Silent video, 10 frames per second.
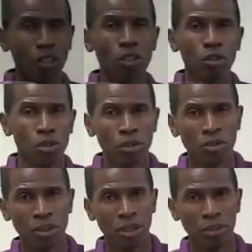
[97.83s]
do you
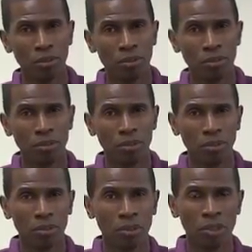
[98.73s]
use them?
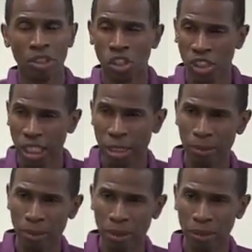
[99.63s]
The shape,
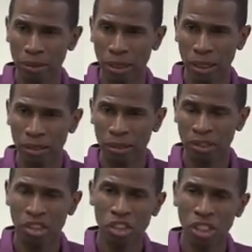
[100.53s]
like,
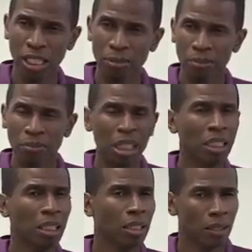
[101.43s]
does the shape
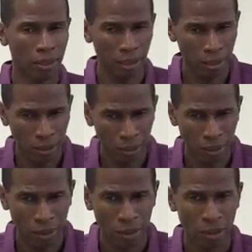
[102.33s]
mean anything?
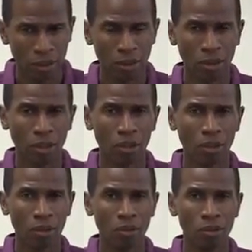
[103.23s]
You
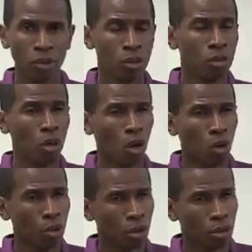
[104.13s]
know, do you
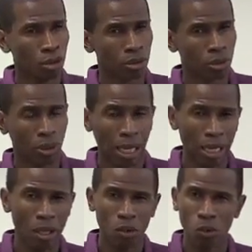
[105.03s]
hold the crystal?
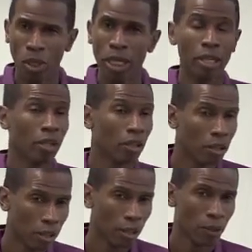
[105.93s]
How, where?
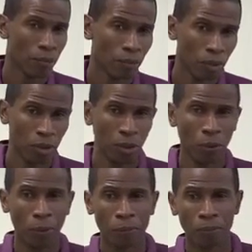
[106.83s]
You know,